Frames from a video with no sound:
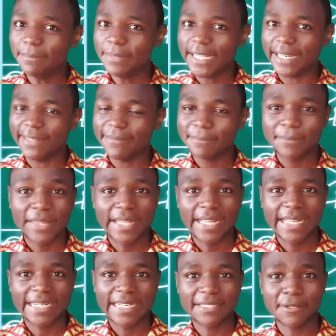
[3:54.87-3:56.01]
To be.
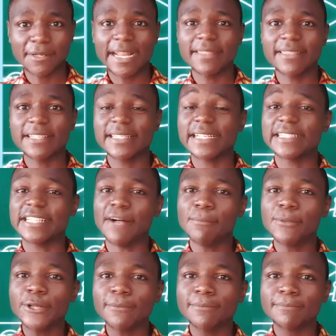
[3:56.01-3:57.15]
Let's look at this
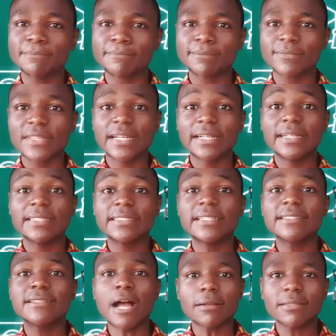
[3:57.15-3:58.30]
example.
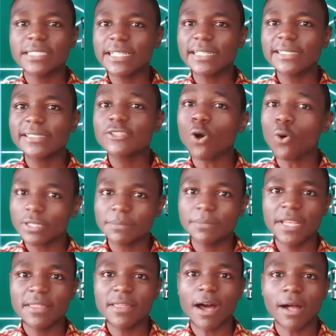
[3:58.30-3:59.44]
The doctor told
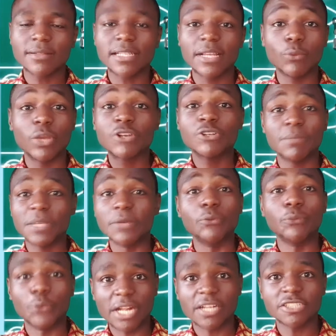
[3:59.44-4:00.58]
me that could be
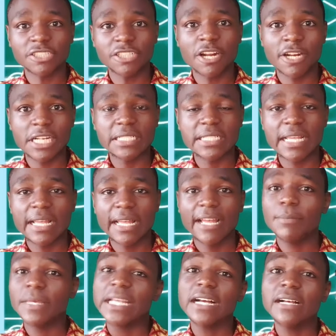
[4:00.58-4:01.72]
reassured
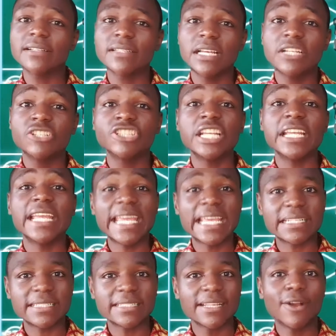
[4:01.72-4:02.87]
because she
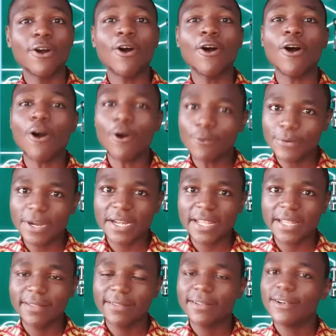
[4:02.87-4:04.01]
is
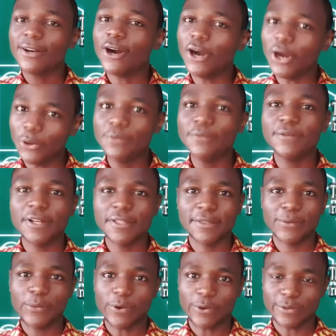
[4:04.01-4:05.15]
already over
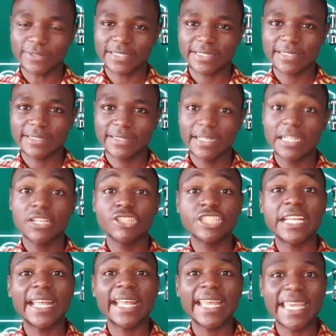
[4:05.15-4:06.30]
the worst.
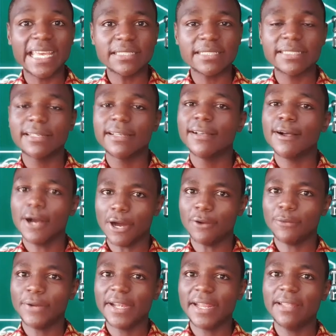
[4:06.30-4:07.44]
She is
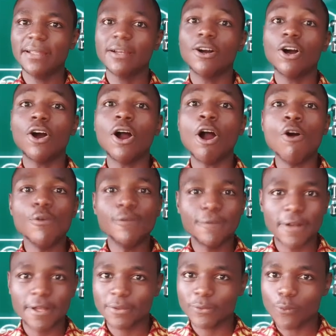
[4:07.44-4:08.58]
already
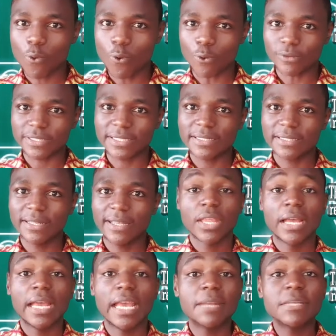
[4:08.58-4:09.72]
over the worst.
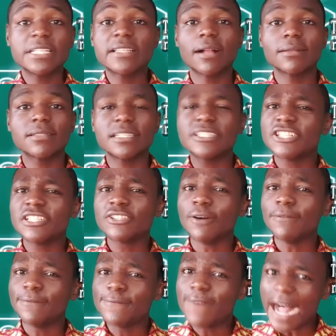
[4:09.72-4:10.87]
It means that she
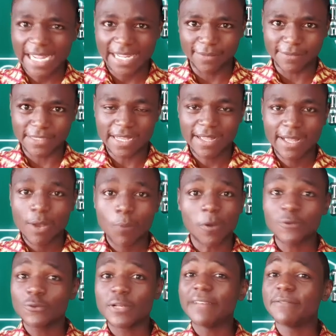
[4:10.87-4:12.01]
survived
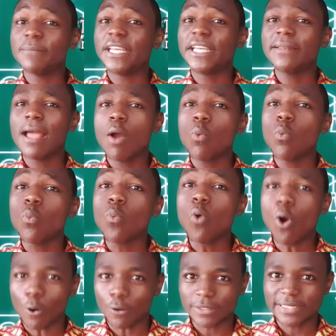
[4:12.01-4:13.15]
what could have been
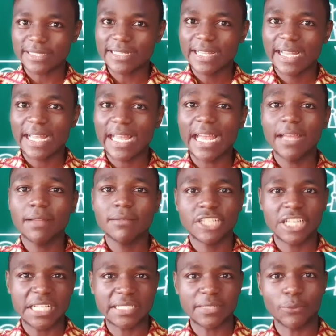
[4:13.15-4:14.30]
worst and
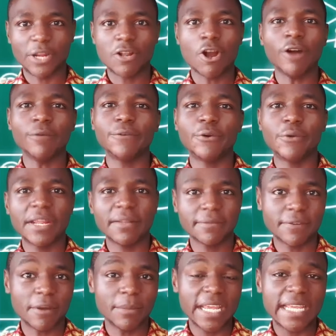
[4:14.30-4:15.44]
she is recovering
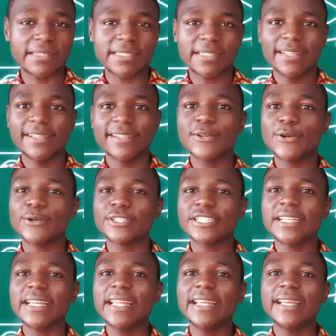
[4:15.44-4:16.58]
from it. So
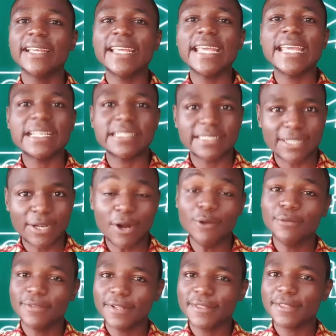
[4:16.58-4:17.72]
she is
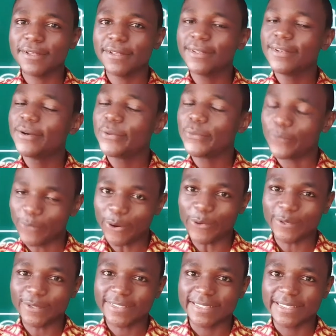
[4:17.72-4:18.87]
over the
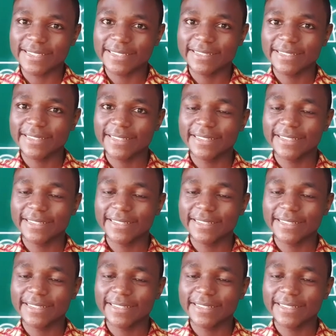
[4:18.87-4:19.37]
worst.